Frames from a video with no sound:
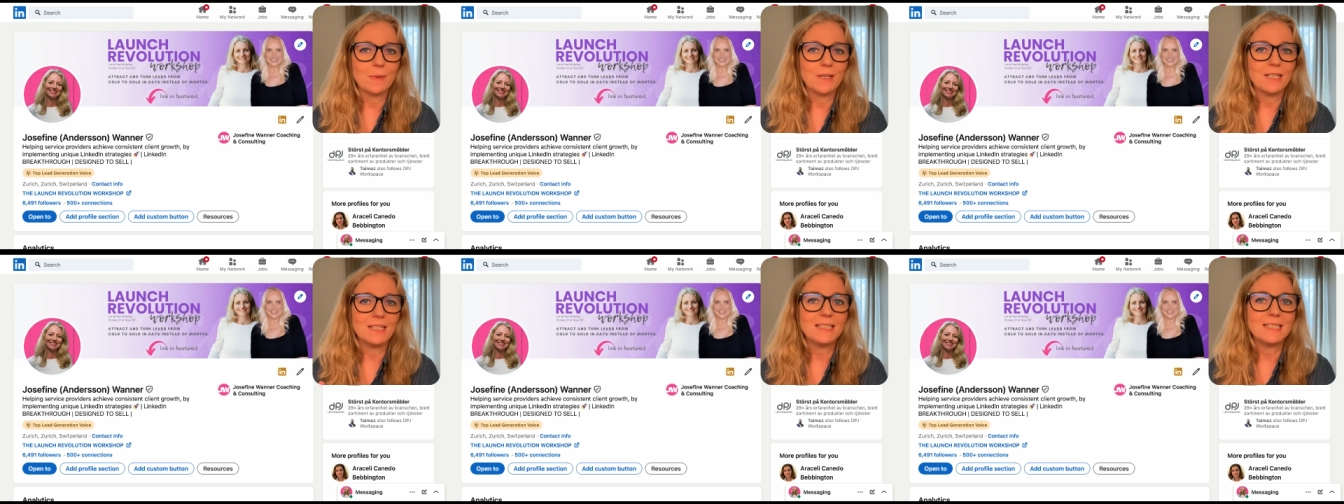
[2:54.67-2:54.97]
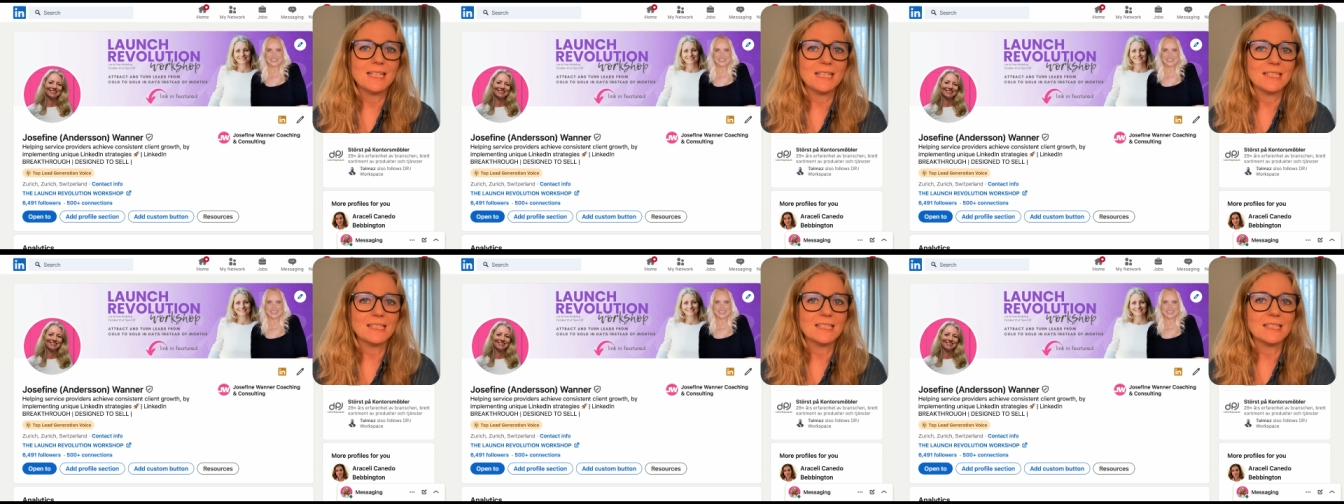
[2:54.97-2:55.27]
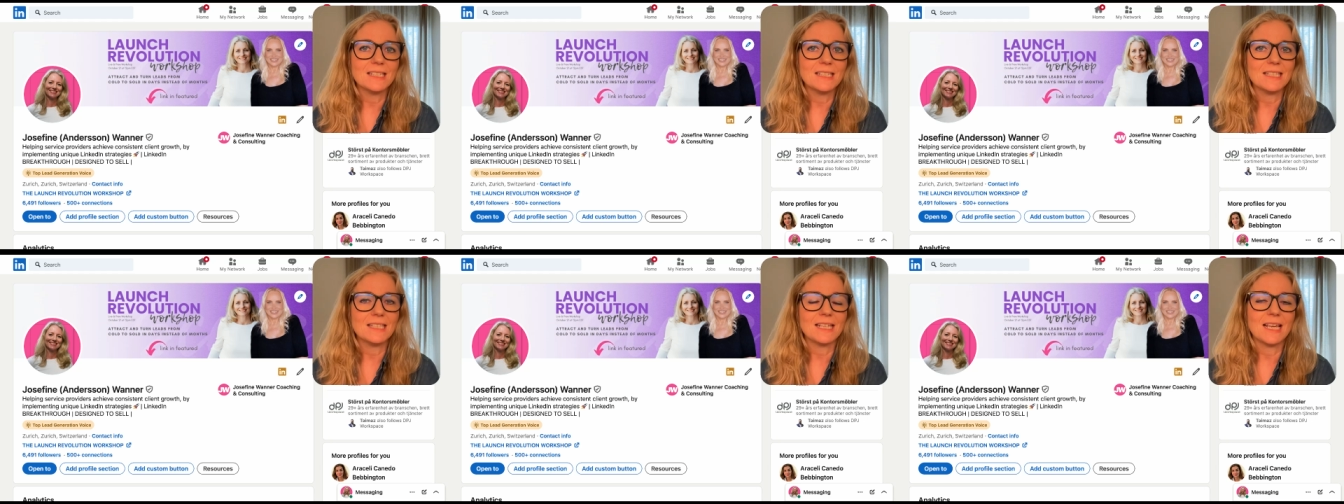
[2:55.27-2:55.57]
but it
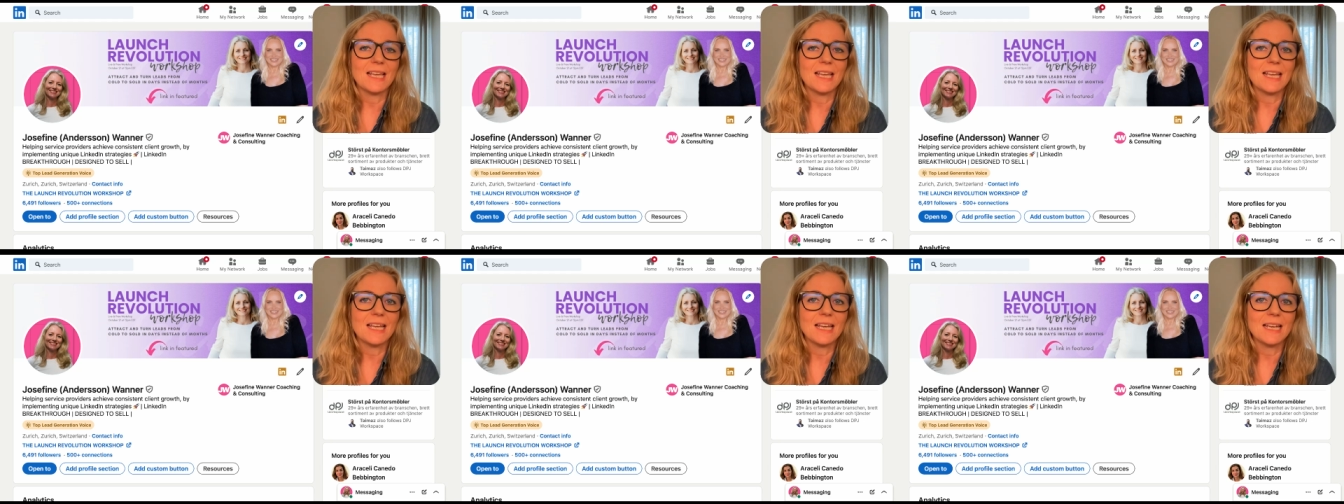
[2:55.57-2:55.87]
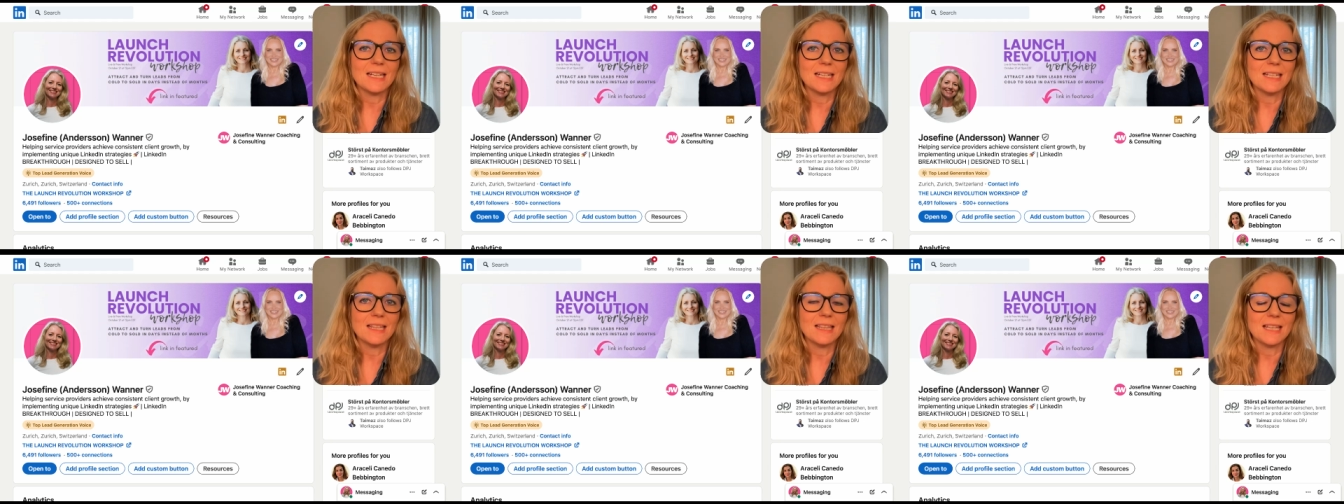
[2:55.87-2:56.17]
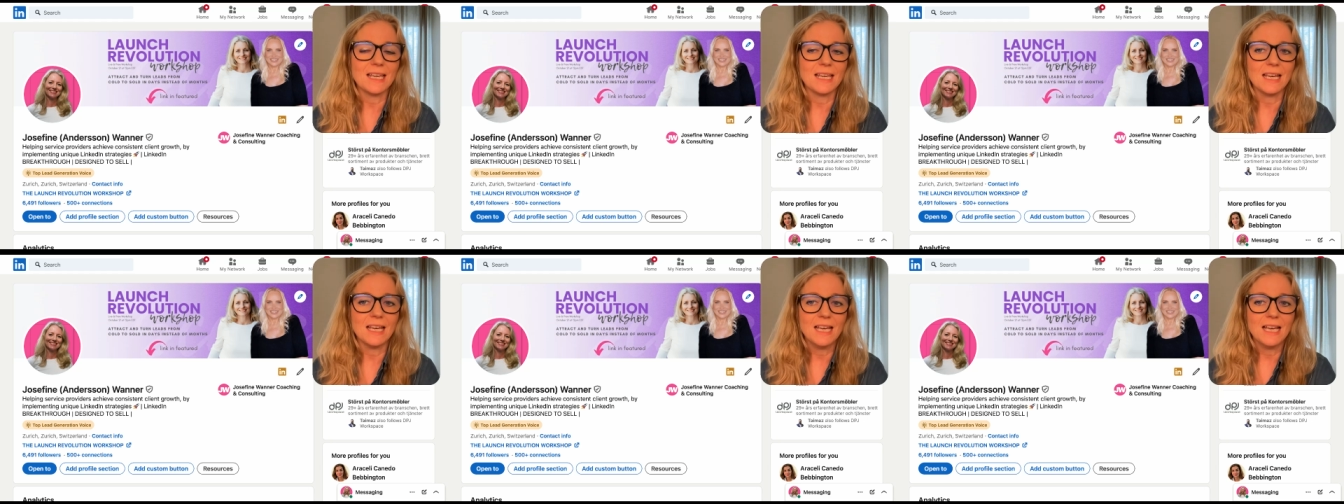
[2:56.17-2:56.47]
doesn't say
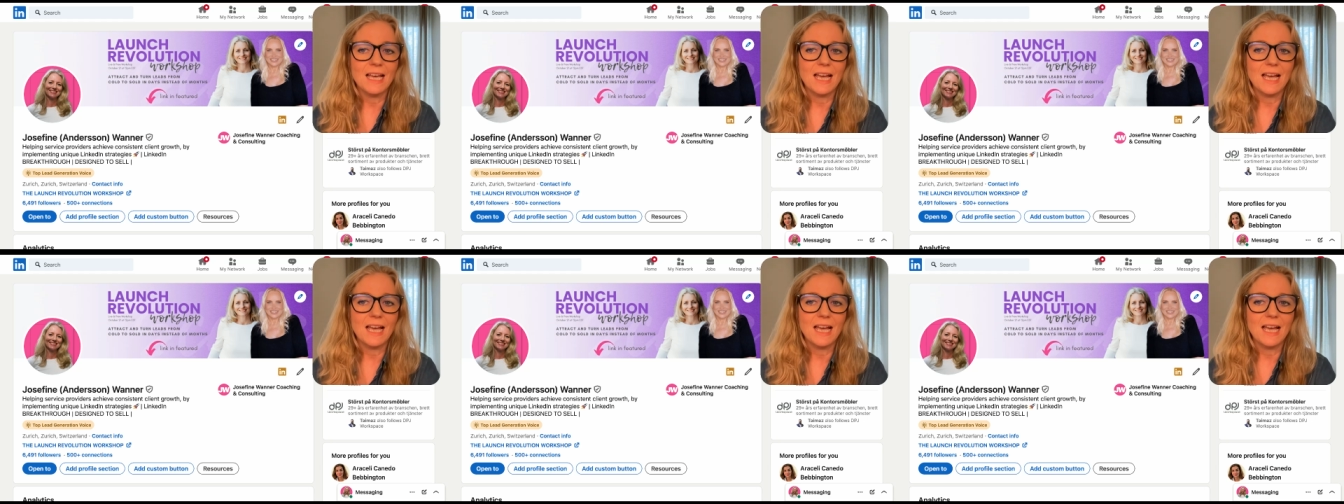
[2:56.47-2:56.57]
anything.